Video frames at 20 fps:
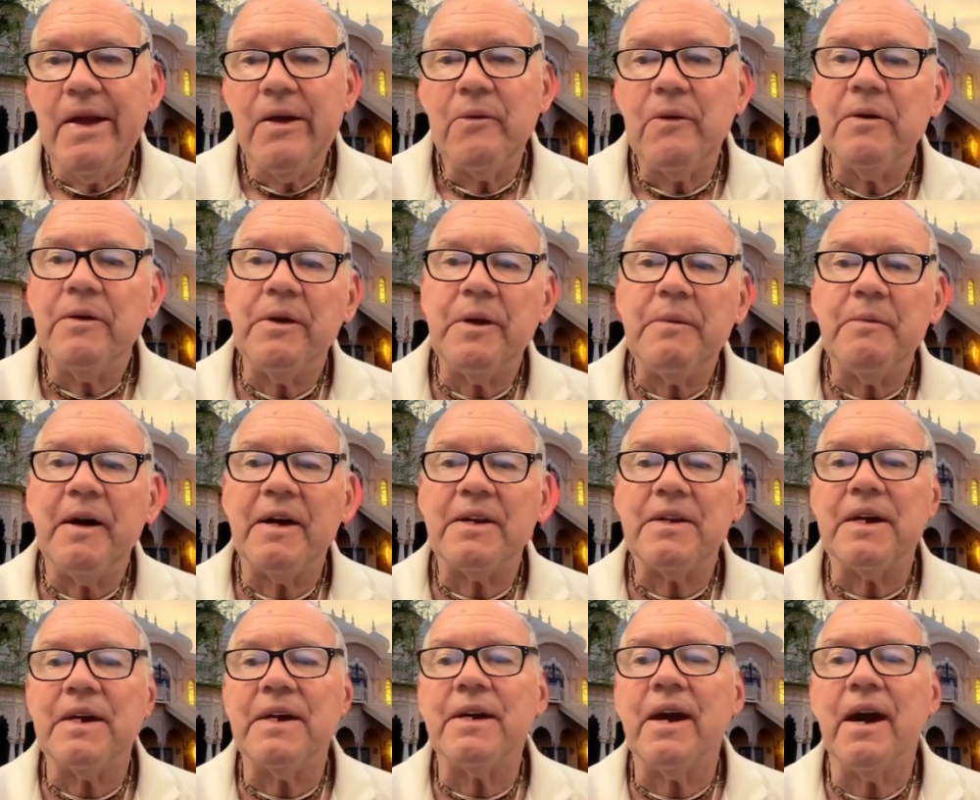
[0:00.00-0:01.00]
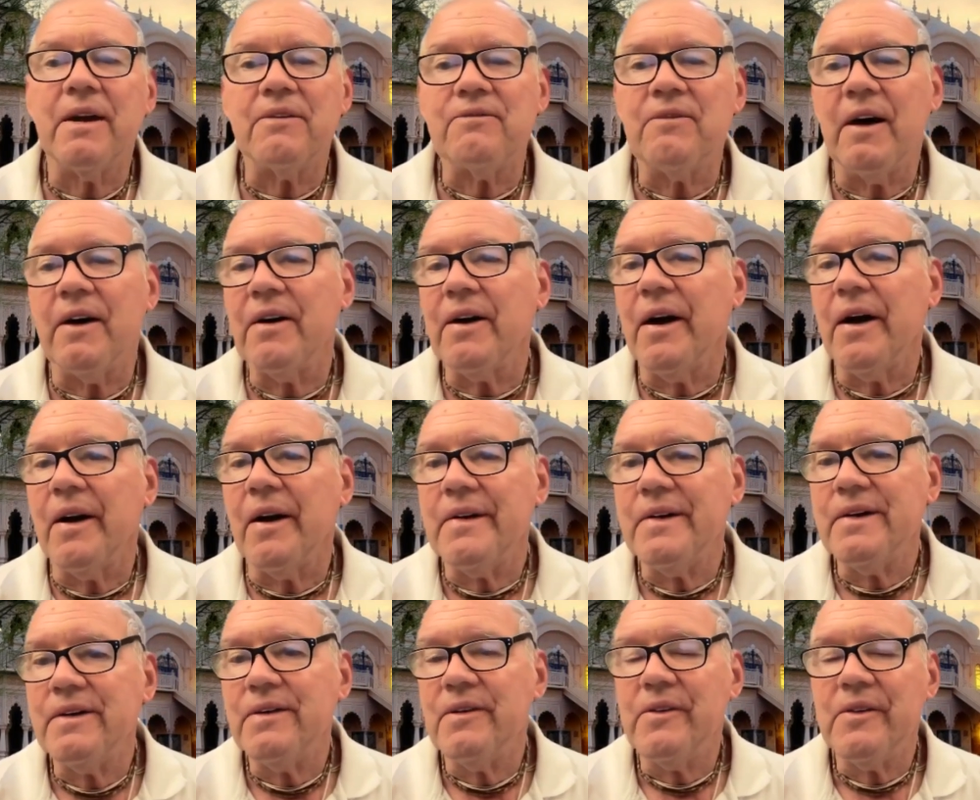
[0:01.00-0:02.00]
We read about King Kadbanga.
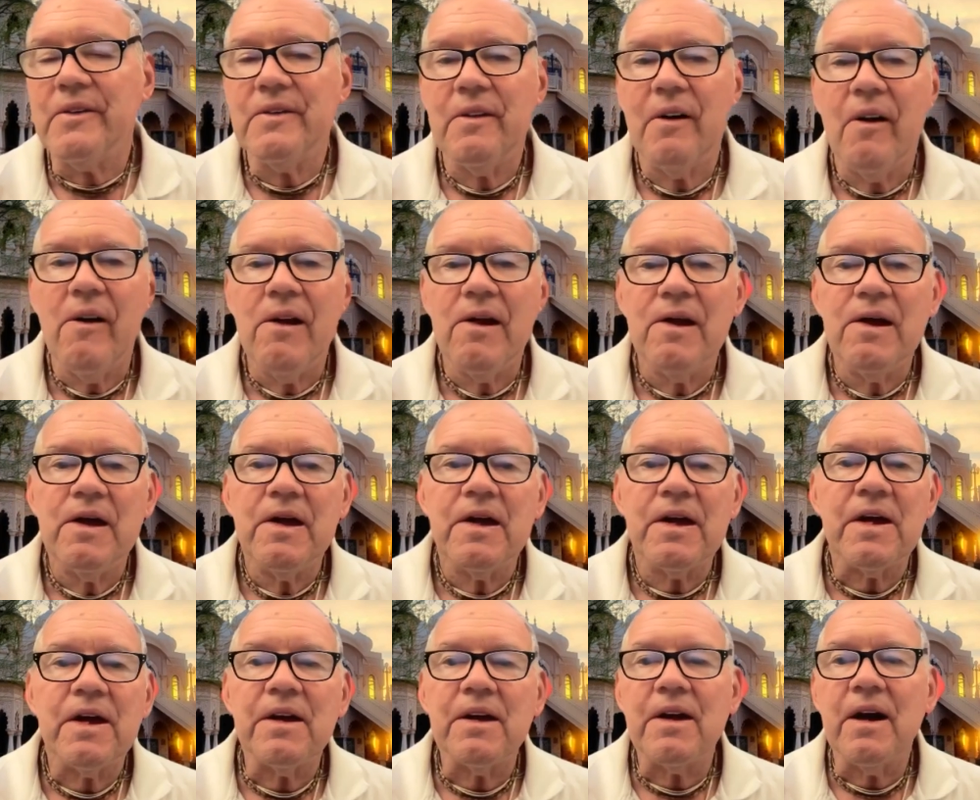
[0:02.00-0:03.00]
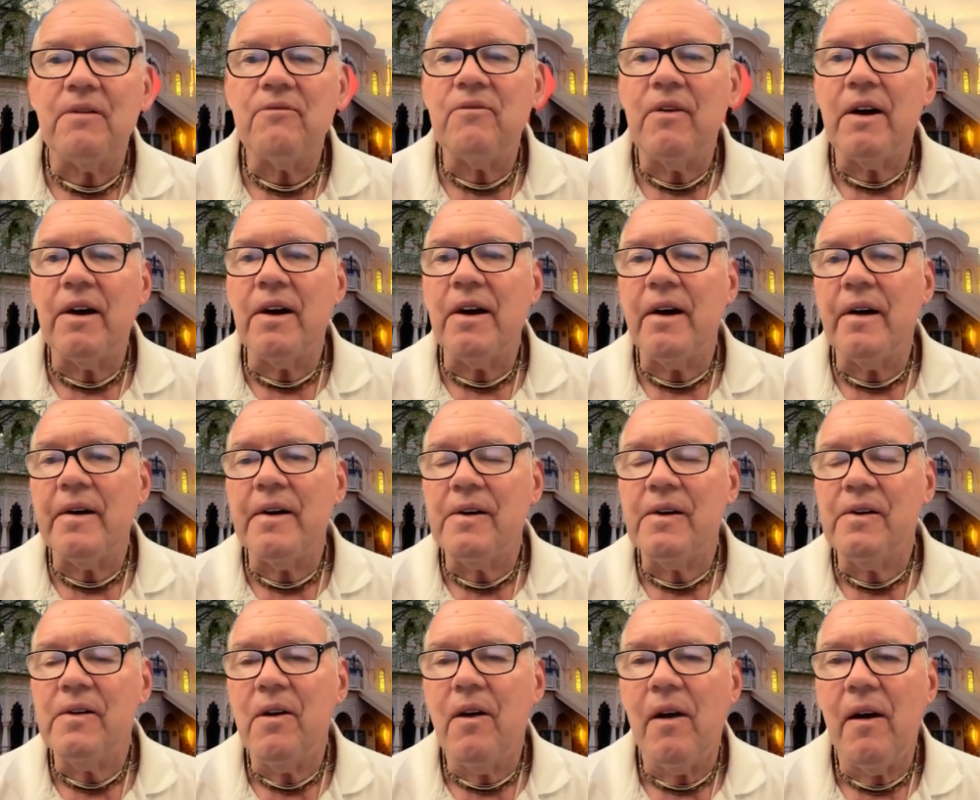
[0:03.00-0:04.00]
King Kadbanga
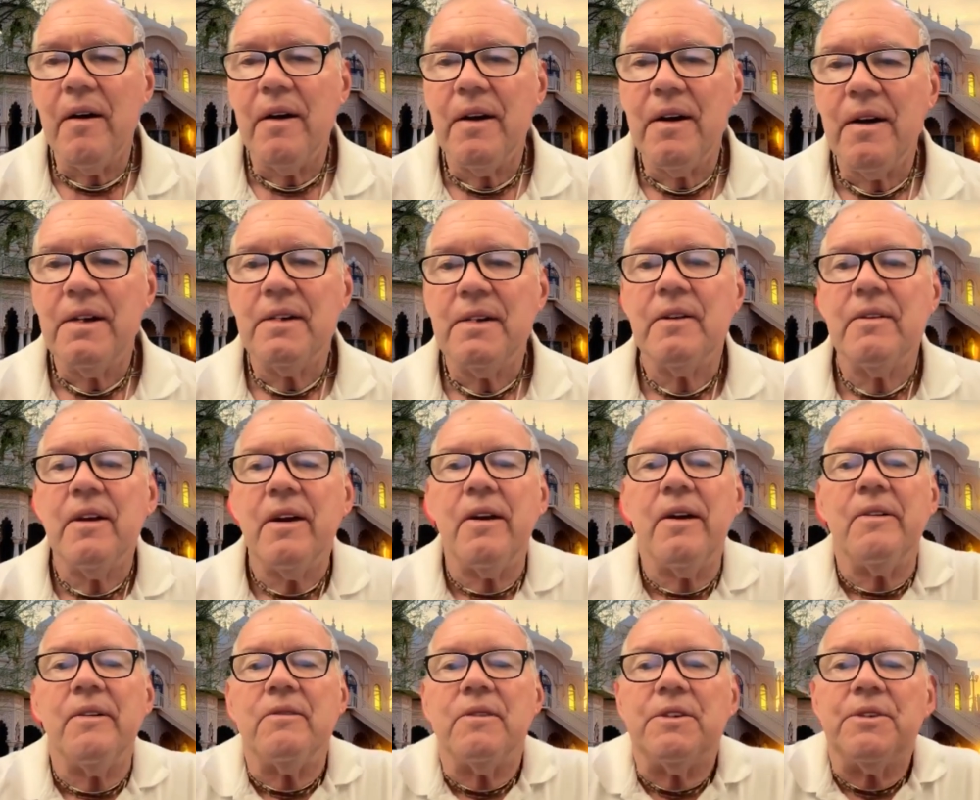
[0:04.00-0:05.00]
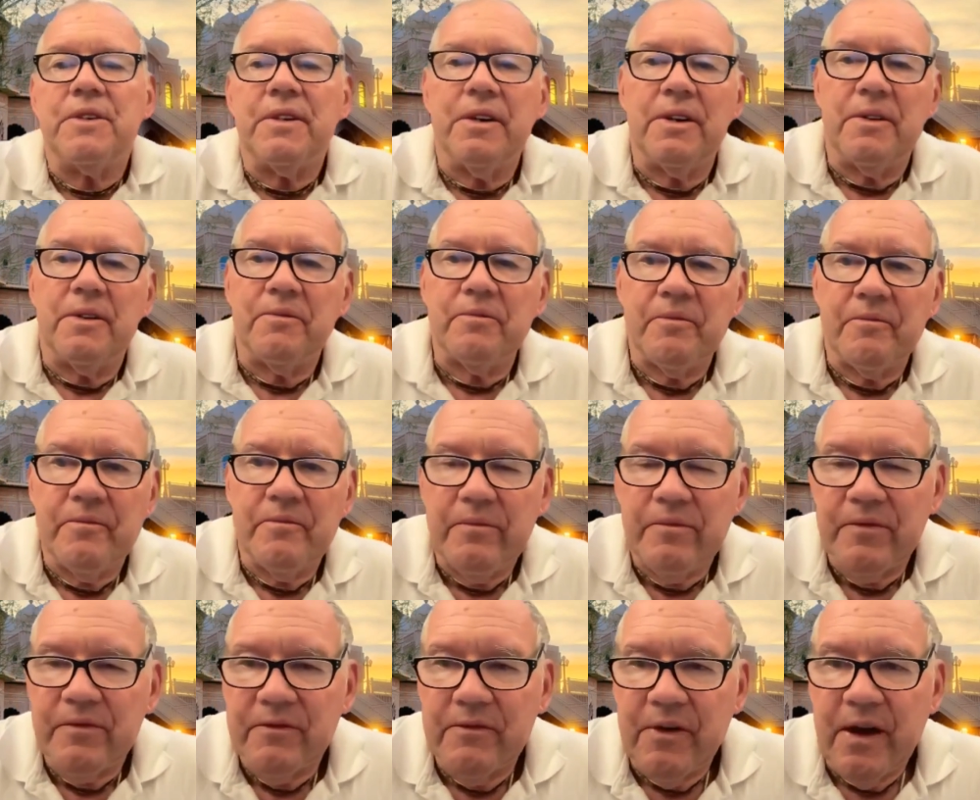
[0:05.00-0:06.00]
was
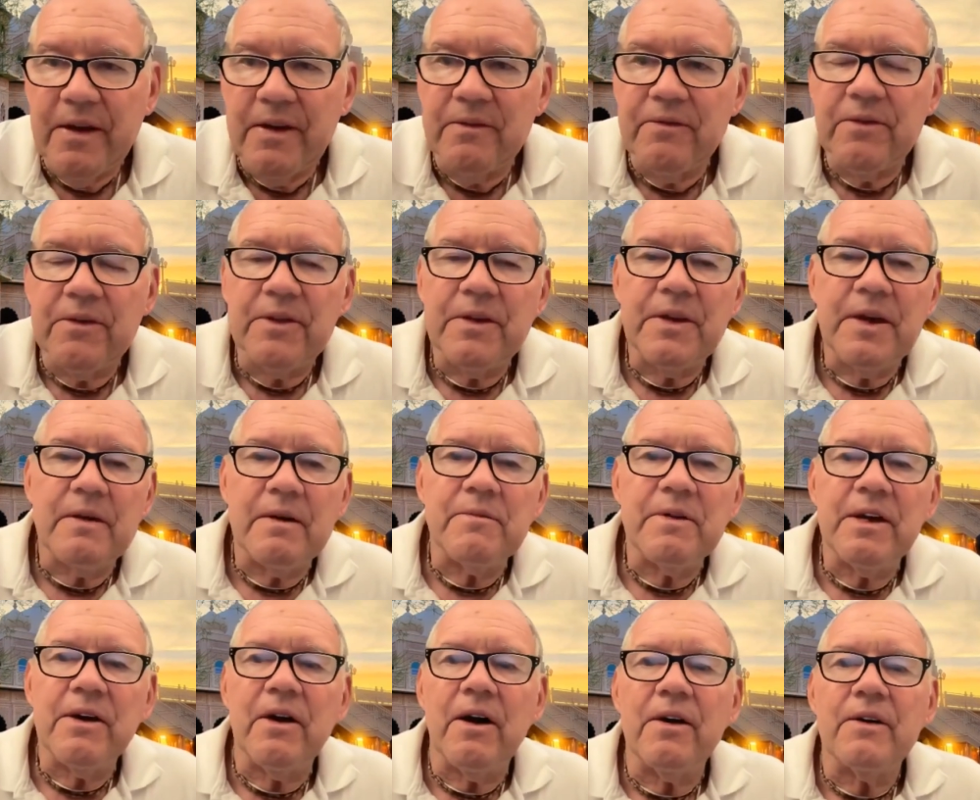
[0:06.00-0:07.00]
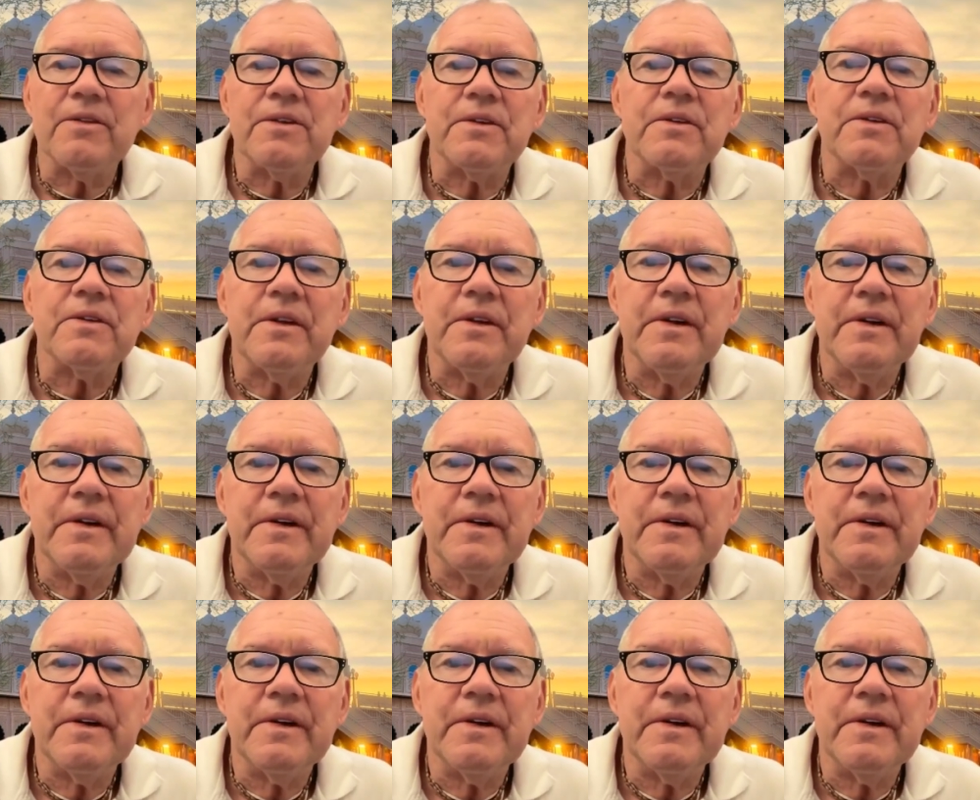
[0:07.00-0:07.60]
fighting for the demigods, and